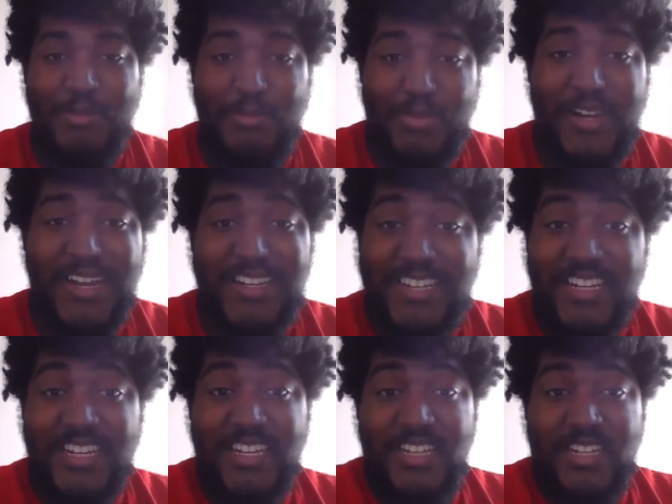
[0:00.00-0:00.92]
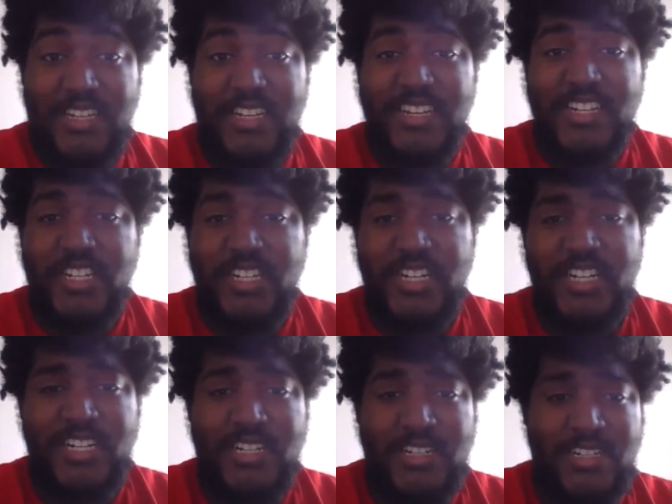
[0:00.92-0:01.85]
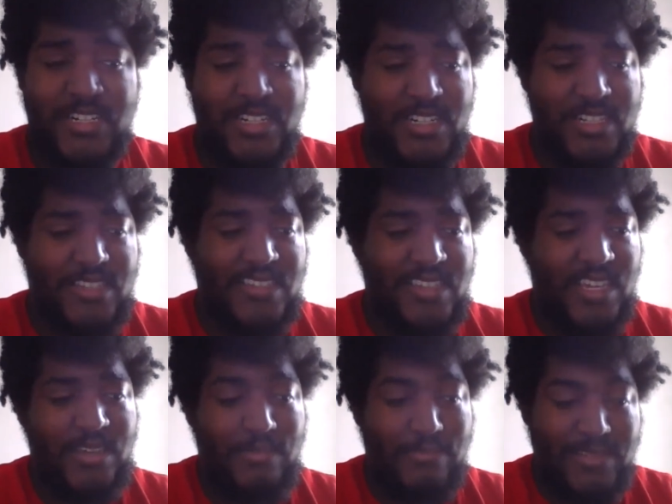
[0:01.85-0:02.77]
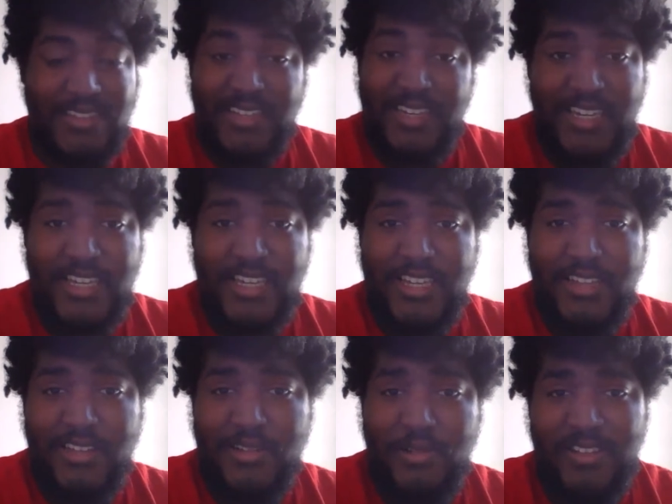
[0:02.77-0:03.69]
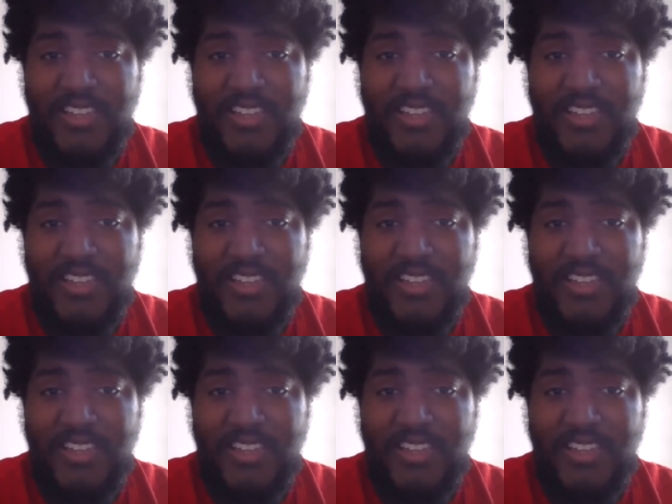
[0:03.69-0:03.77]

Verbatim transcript: but this year, it seems like, you know,